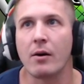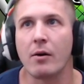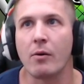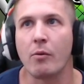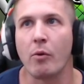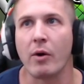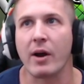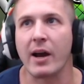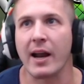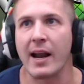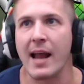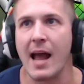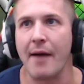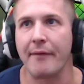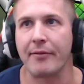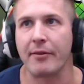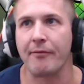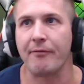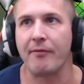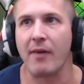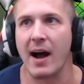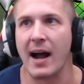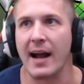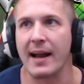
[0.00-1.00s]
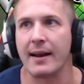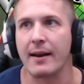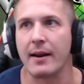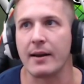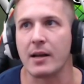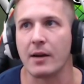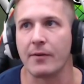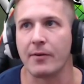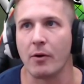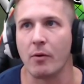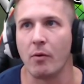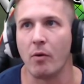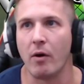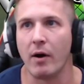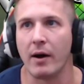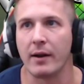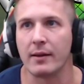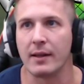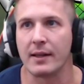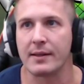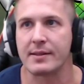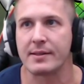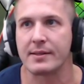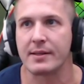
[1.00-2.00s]
we're going to have to find a different one.
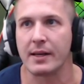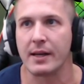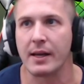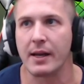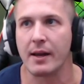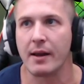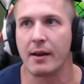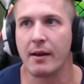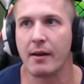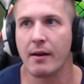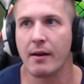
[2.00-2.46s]
Let's see.